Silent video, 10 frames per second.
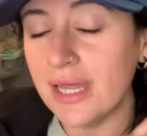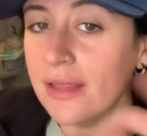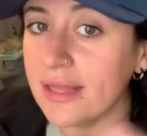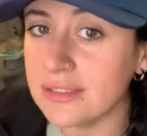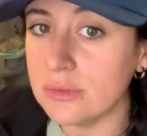
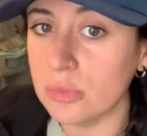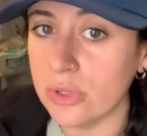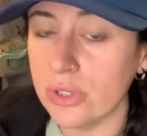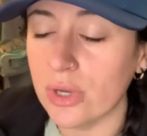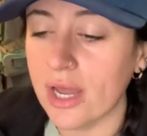that's what
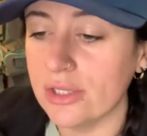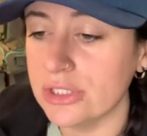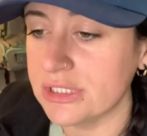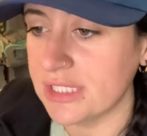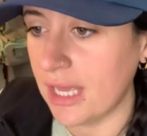Merino kind of
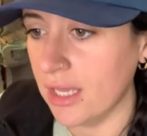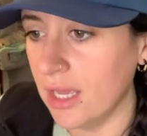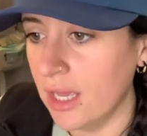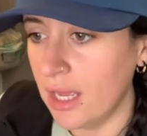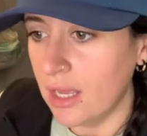looks like.
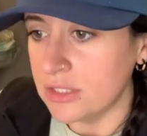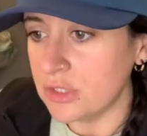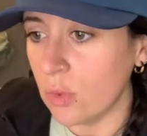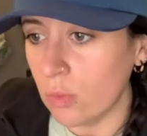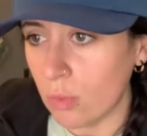
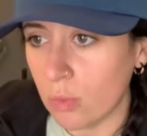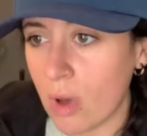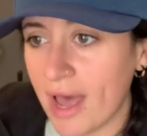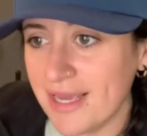So why is